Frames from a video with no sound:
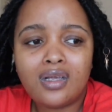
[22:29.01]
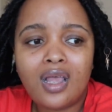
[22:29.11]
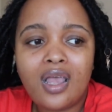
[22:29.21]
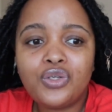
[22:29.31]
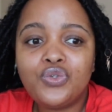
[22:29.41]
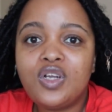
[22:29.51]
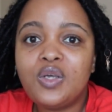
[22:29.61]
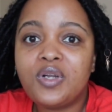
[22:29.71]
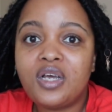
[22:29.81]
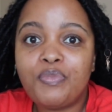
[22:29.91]
Actually,
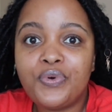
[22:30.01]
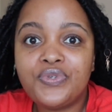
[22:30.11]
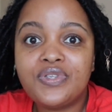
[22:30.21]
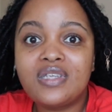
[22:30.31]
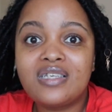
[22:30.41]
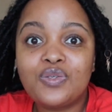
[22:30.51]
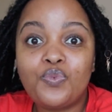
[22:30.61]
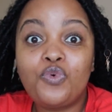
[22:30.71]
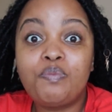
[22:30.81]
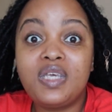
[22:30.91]
when I post this
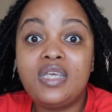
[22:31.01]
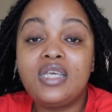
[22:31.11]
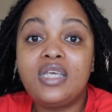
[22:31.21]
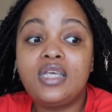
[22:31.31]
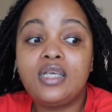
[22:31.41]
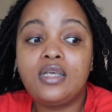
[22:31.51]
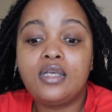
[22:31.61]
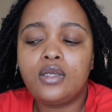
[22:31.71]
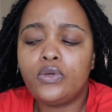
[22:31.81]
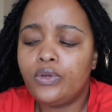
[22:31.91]
will be,
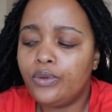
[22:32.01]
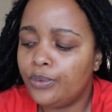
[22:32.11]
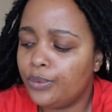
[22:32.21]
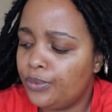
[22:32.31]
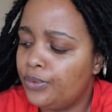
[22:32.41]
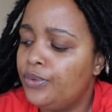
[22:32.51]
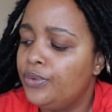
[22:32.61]
no,